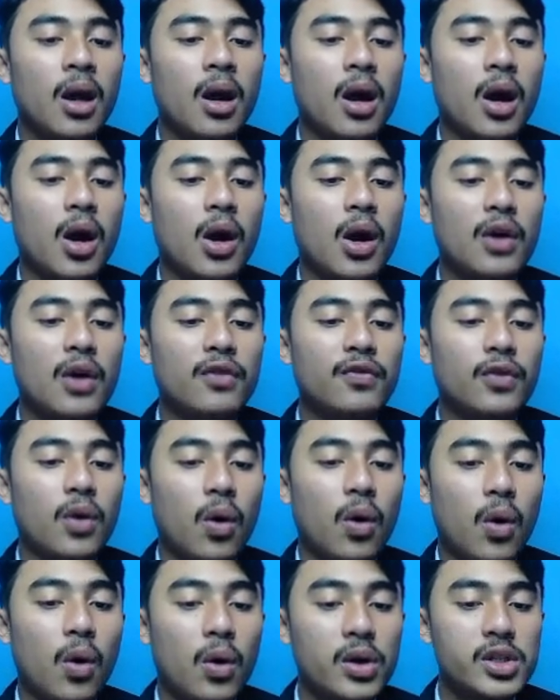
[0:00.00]
Of
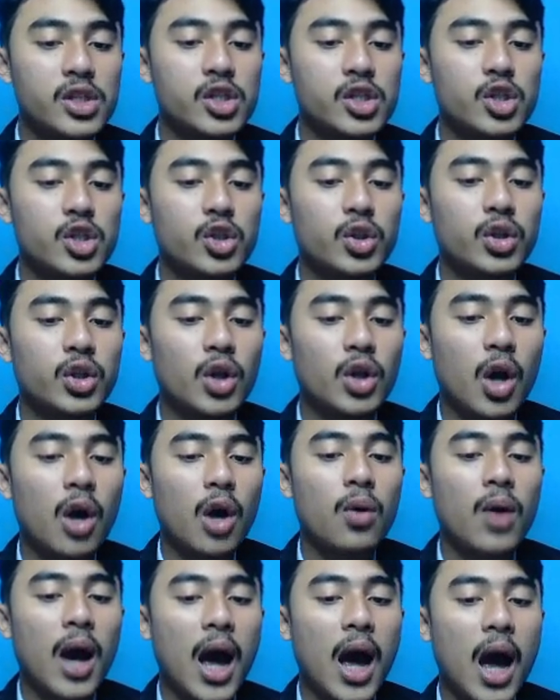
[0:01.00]
course, to
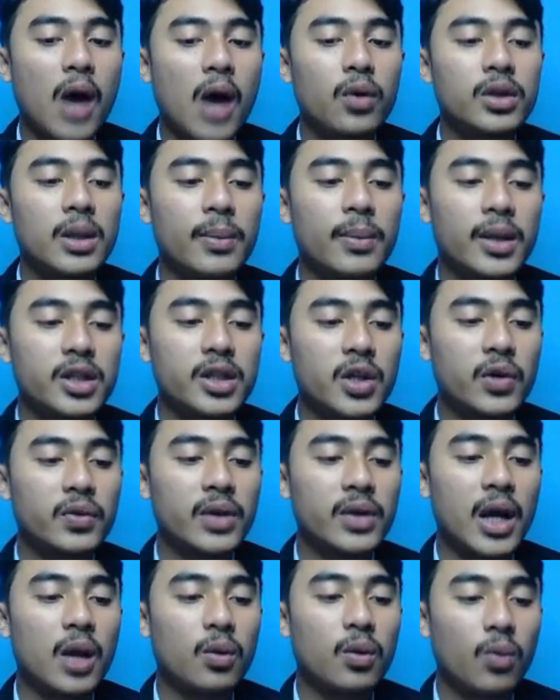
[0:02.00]
know how the
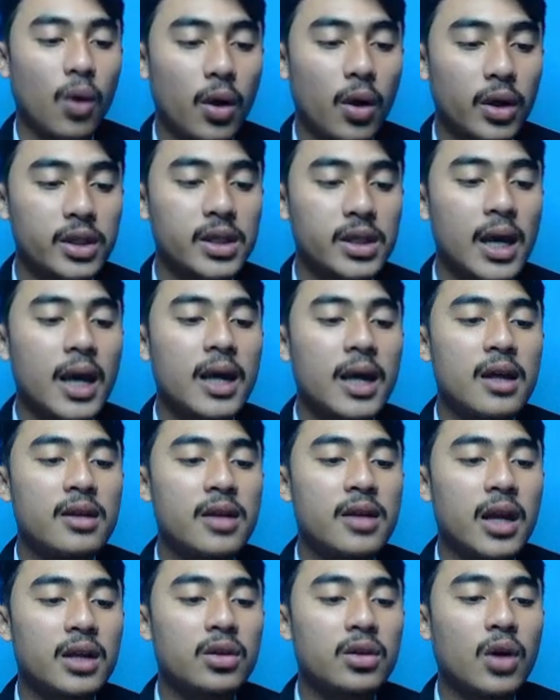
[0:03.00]
material works,
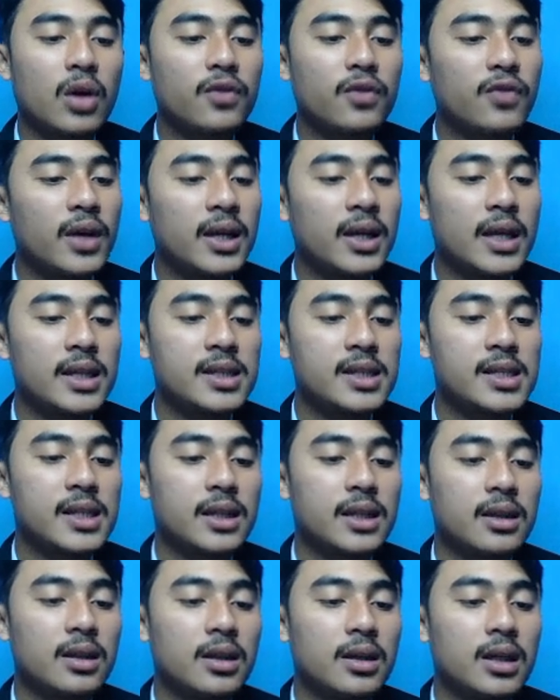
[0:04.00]
their confidence
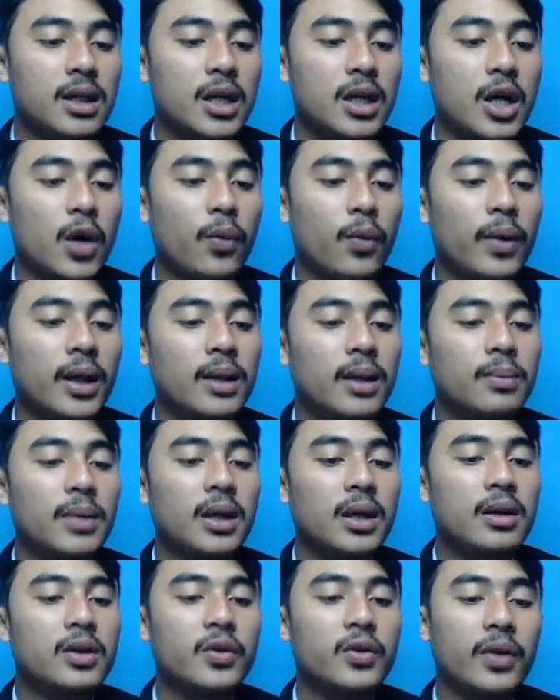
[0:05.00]
will
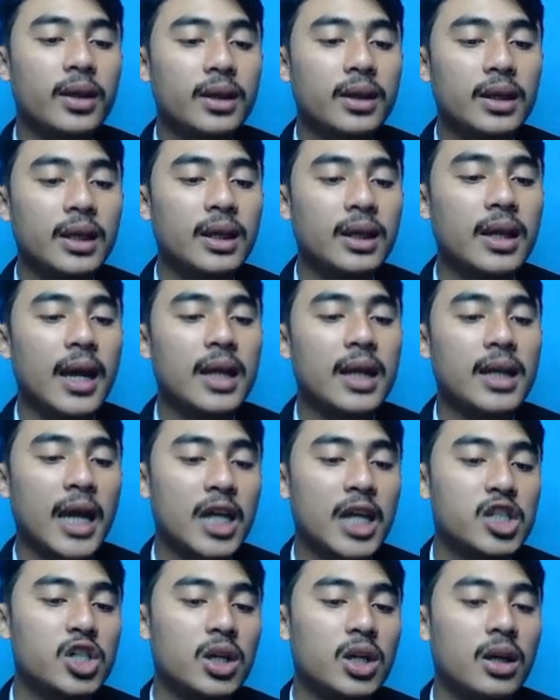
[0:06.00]
be greatly
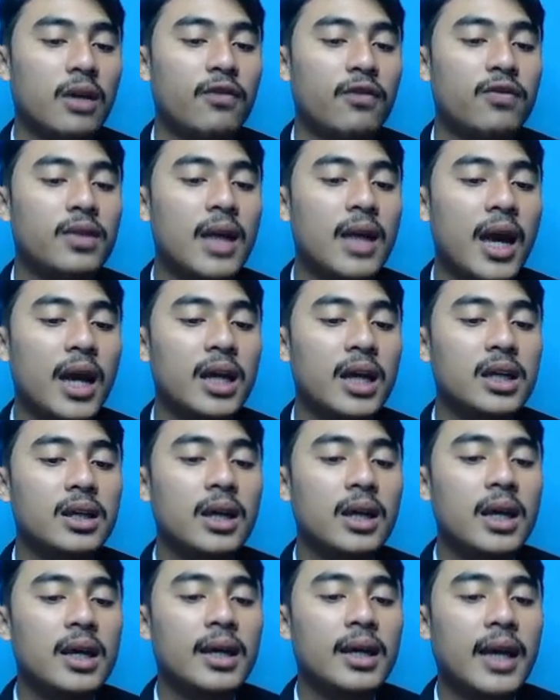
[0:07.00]
enhanced if they
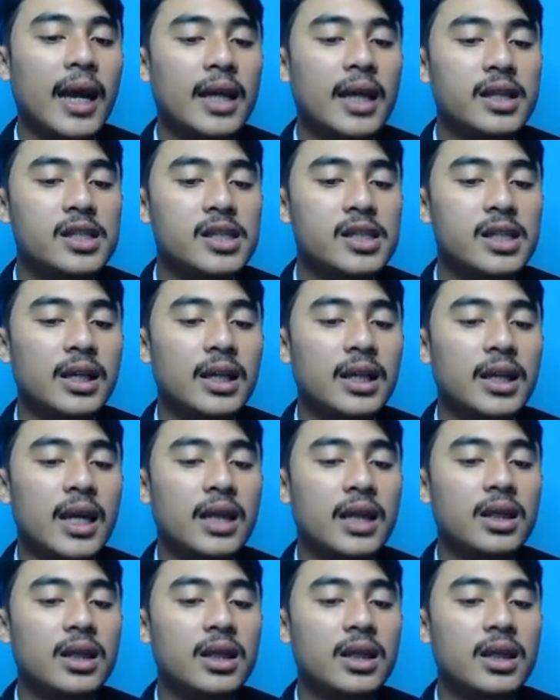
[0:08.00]
can see that the